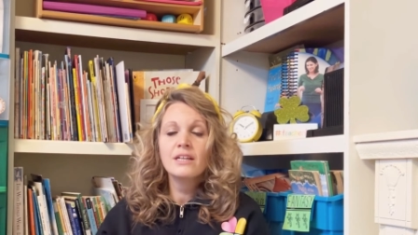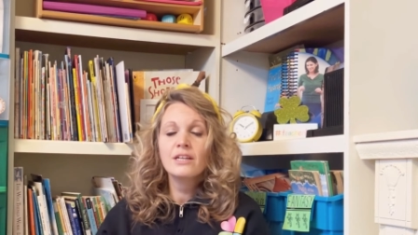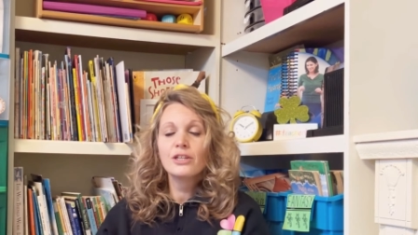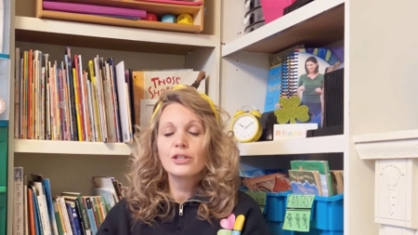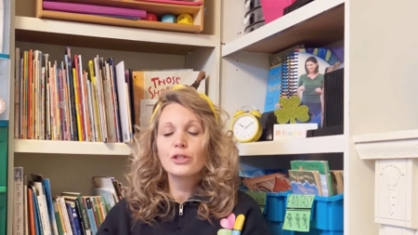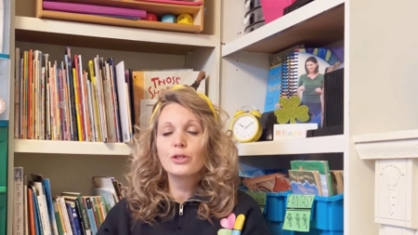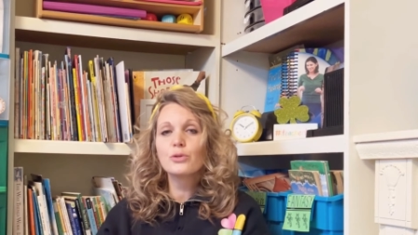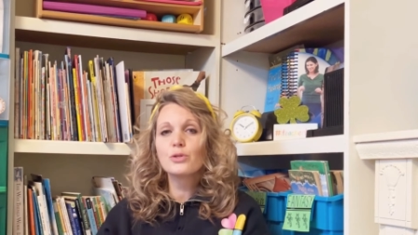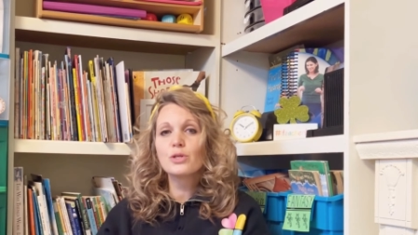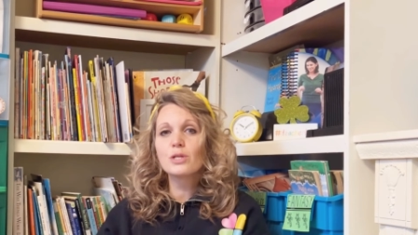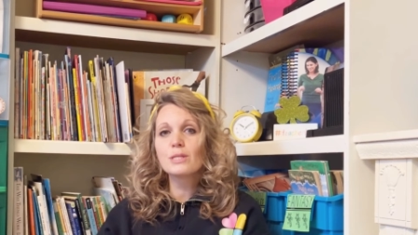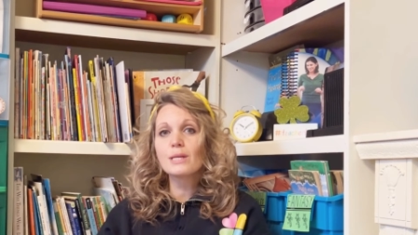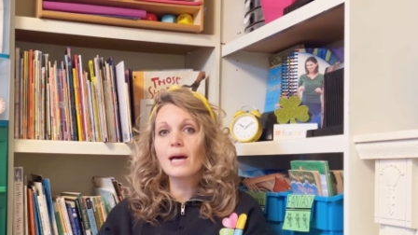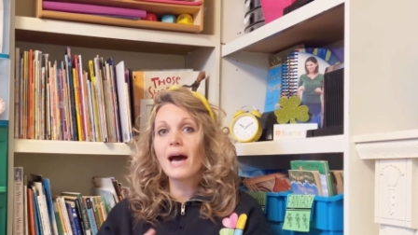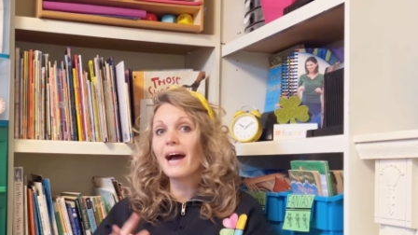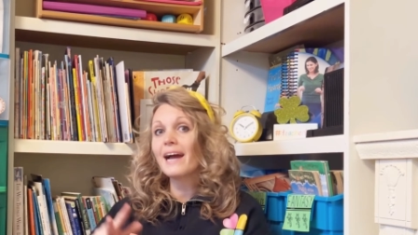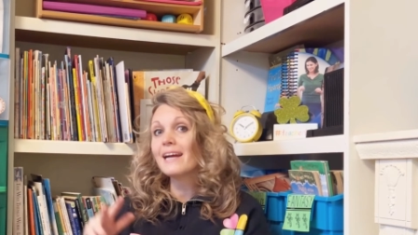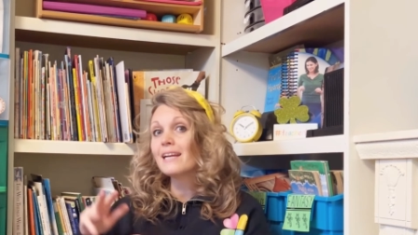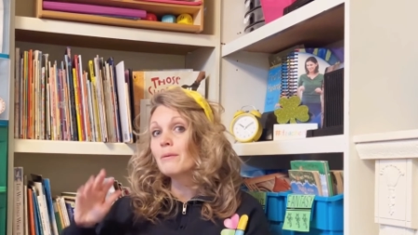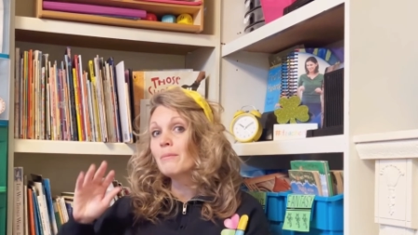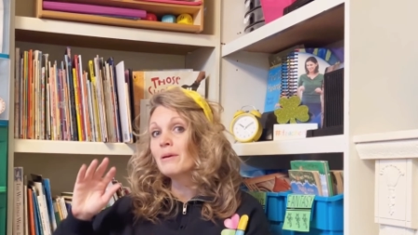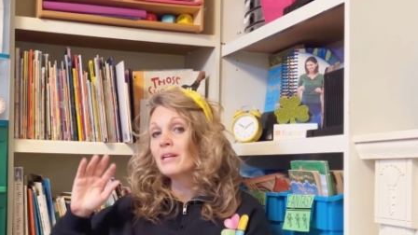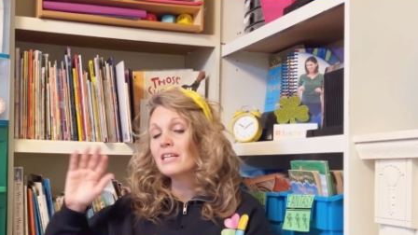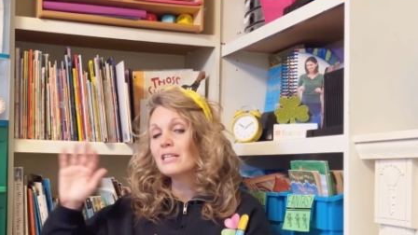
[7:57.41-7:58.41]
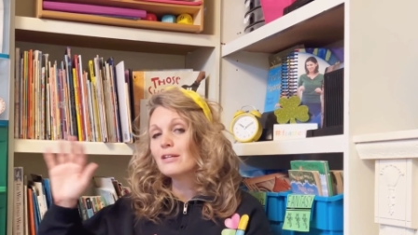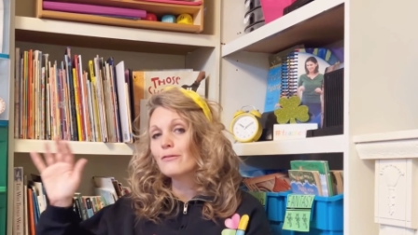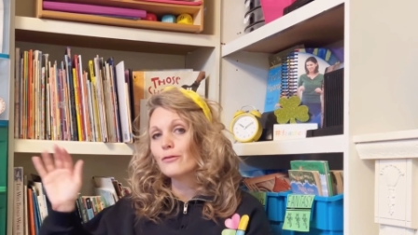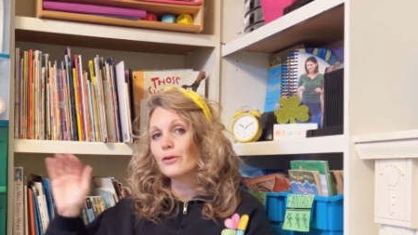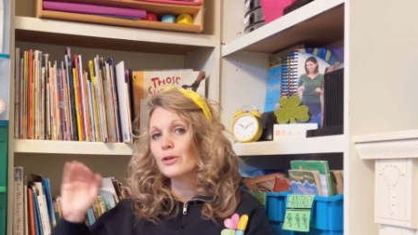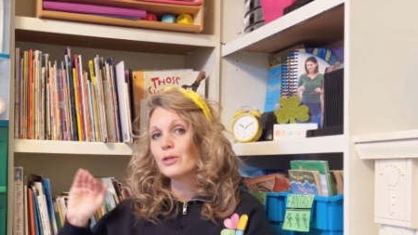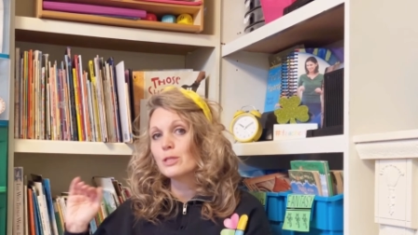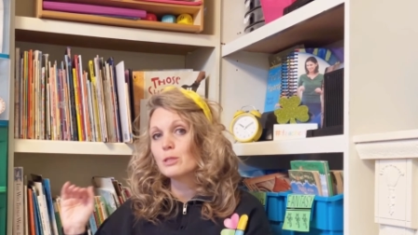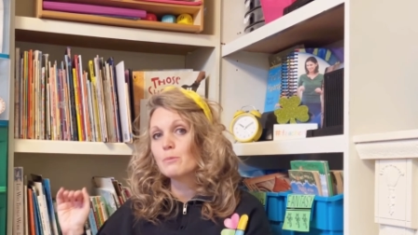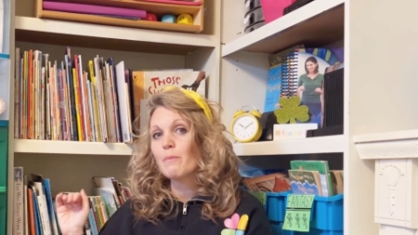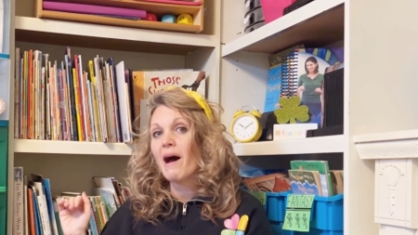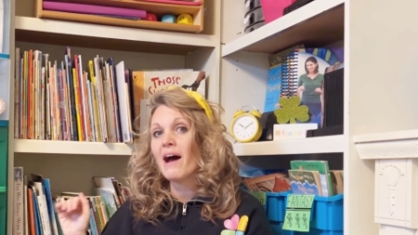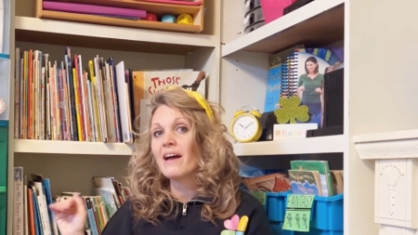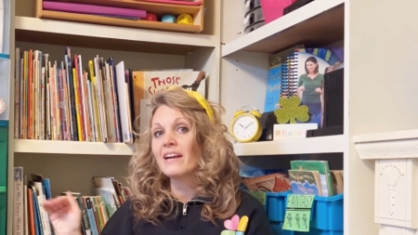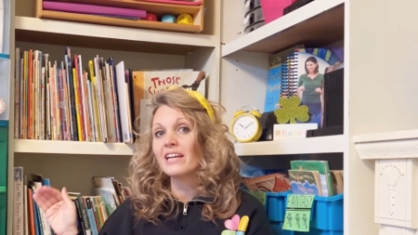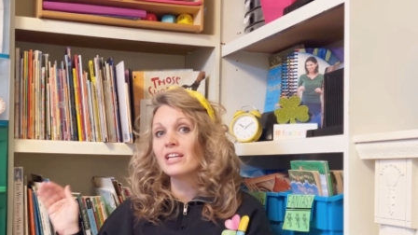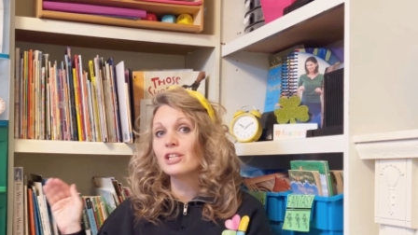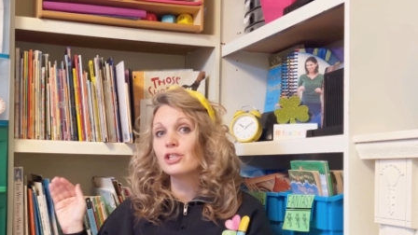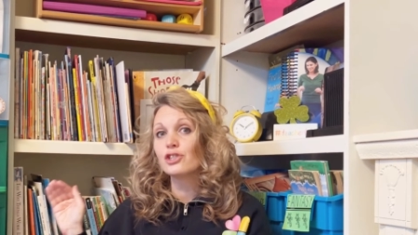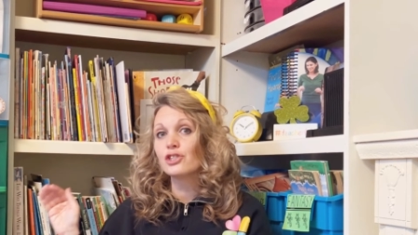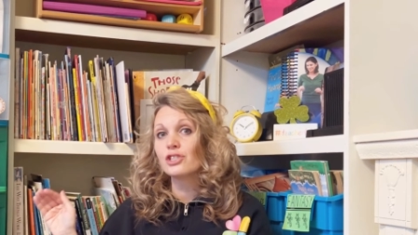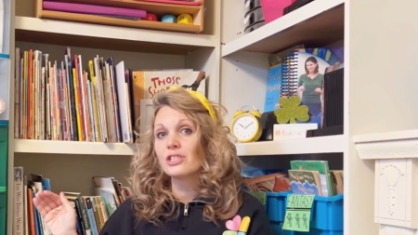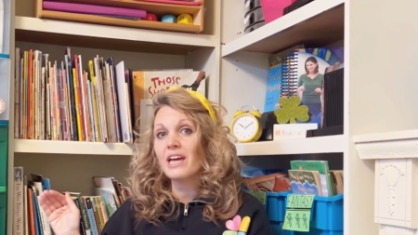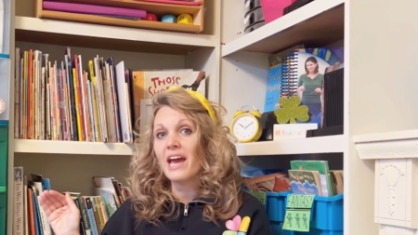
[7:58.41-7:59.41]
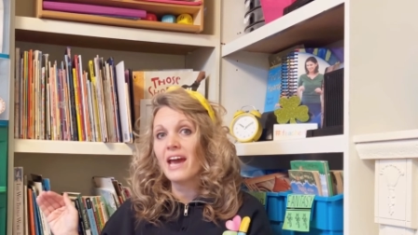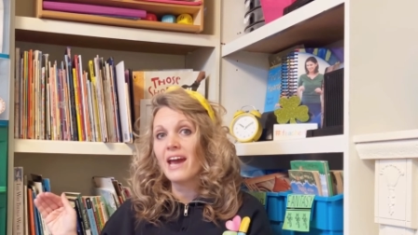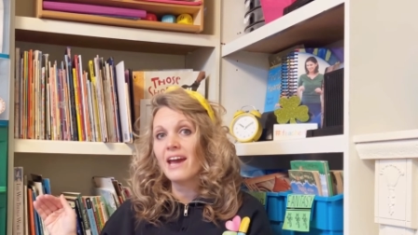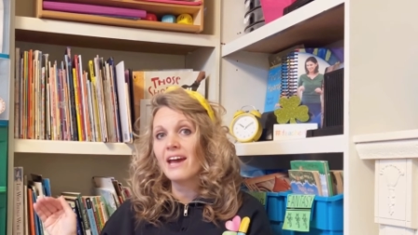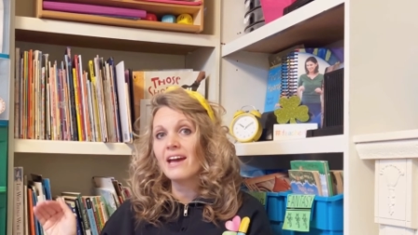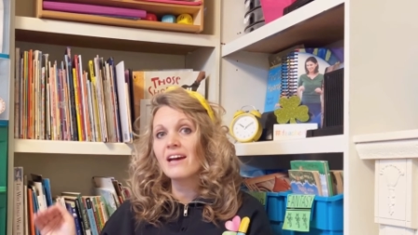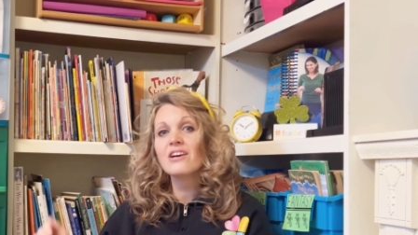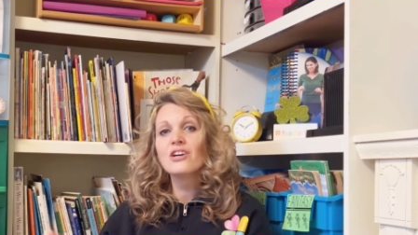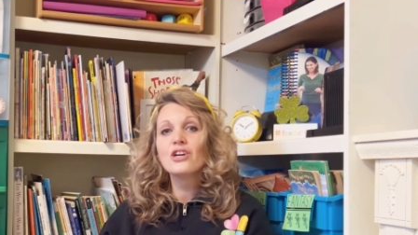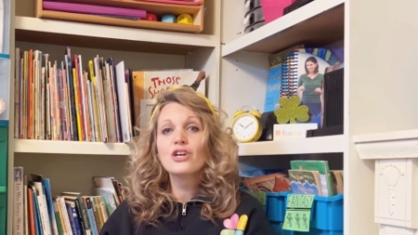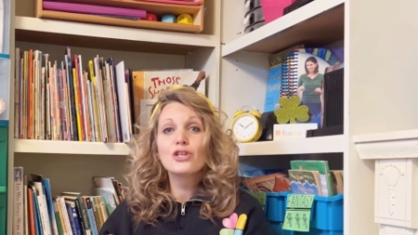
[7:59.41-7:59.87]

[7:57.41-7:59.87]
You just hide him in a different spot each day.